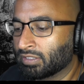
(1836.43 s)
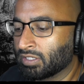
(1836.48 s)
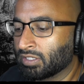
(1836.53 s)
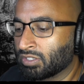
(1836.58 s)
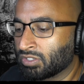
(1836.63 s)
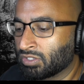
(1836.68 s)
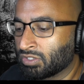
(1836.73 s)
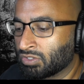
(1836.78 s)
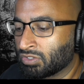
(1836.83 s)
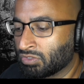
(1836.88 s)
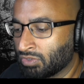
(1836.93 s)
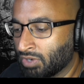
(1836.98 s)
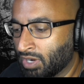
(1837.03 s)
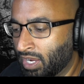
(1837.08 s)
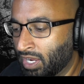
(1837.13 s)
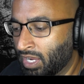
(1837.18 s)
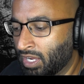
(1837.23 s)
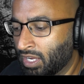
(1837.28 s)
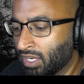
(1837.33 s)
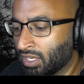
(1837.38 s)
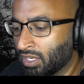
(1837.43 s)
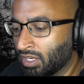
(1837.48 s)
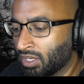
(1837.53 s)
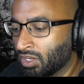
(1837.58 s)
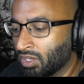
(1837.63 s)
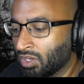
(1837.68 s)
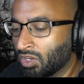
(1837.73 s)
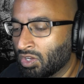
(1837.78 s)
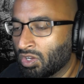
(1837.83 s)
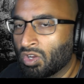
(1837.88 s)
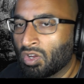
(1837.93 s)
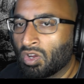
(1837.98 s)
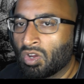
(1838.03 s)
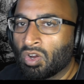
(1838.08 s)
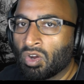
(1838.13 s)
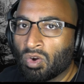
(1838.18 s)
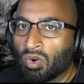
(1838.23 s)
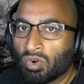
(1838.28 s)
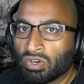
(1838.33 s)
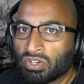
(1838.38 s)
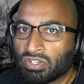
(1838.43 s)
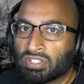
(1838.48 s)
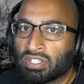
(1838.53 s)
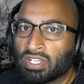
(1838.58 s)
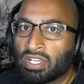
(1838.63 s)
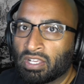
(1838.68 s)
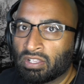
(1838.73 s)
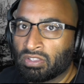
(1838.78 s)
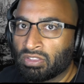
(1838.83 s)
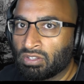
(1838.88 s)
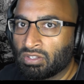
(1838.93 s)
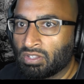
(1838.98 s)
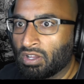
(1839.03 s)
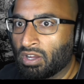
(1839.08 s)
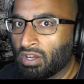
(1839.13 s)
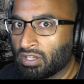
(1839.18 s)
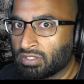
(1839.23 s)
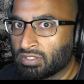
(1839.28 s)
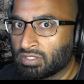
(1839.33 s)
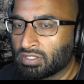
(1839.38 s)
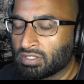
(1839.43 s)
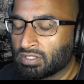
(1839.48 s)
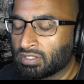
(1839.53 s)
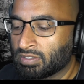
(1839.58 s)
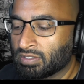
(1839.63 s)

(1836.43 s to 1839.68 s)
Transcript: stray or seek the lost.